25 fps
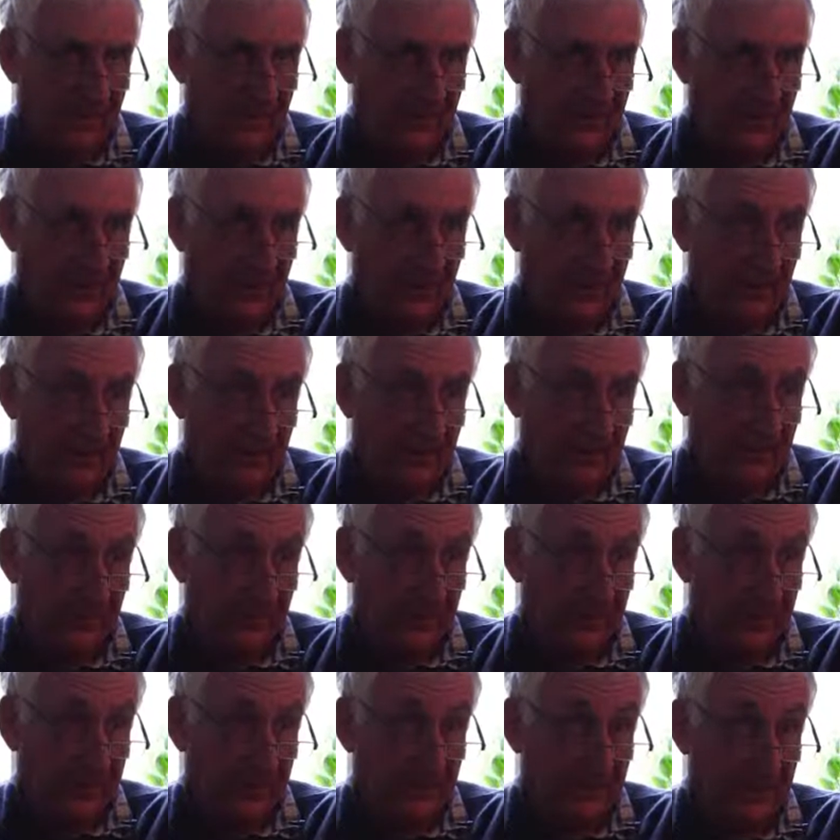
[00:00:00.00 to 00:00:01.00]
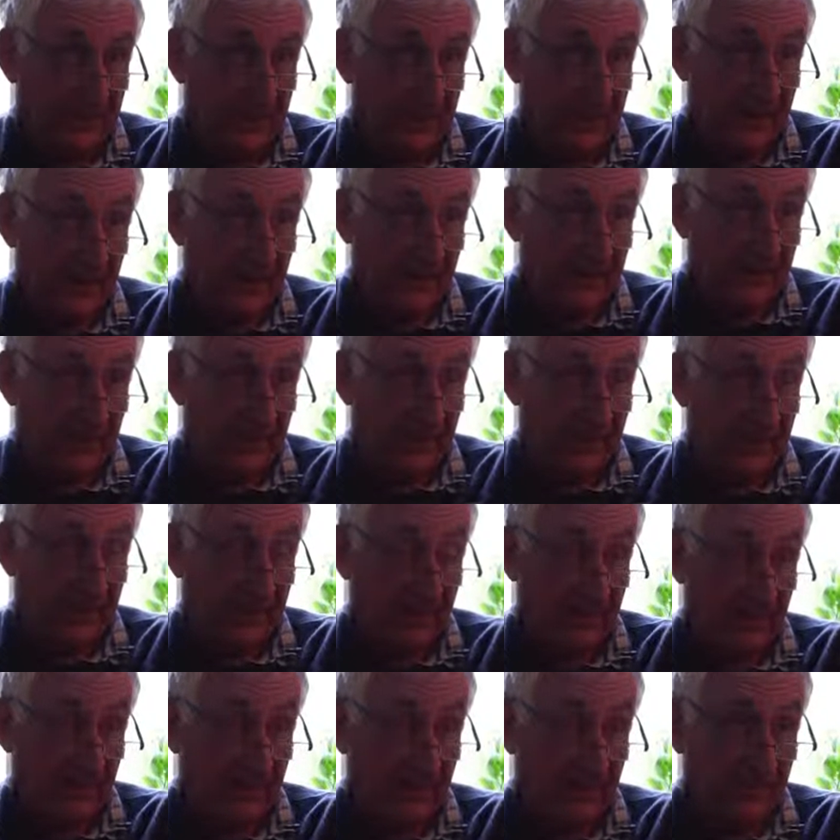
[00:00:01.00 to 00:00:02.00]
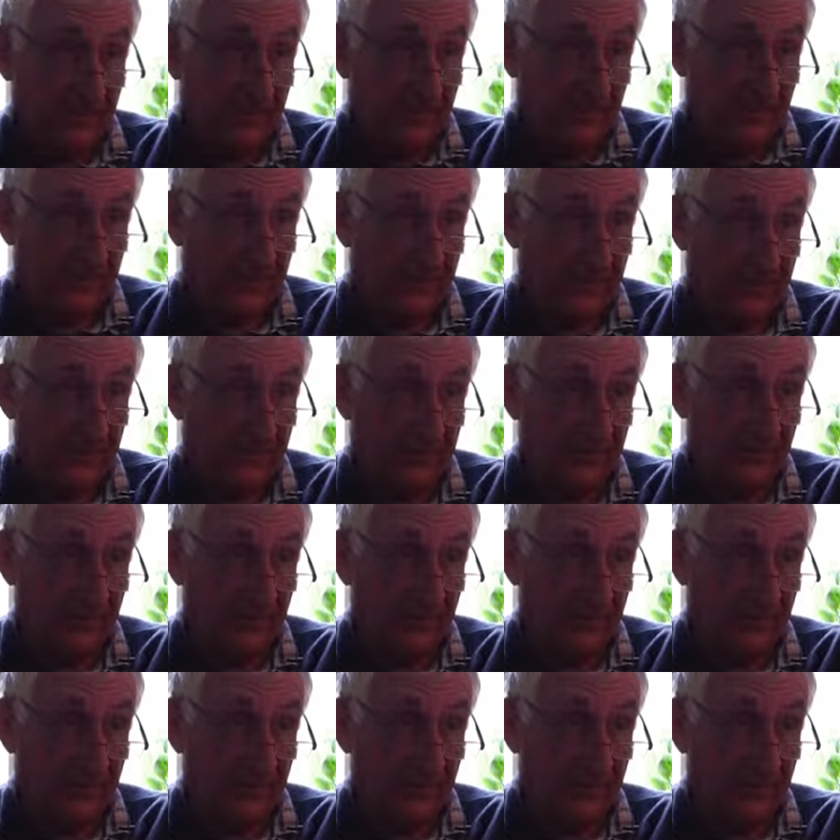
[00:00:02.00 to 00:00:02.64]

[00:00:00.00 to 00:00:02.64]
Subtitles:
journalist who's now dead, I think her name was Fuzz